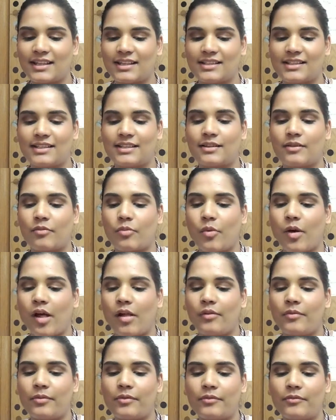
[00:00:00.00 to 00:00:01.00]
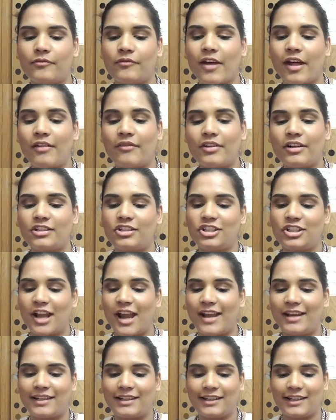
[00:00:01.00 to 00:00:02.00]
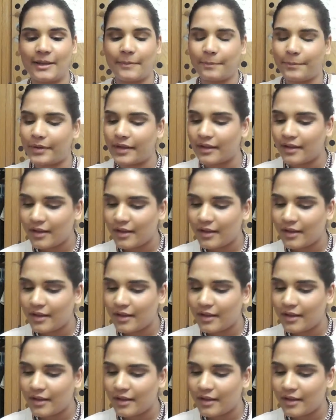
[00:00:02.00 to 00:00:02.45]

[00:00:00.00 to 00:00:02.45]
This is a Vel Velvet Shine Lip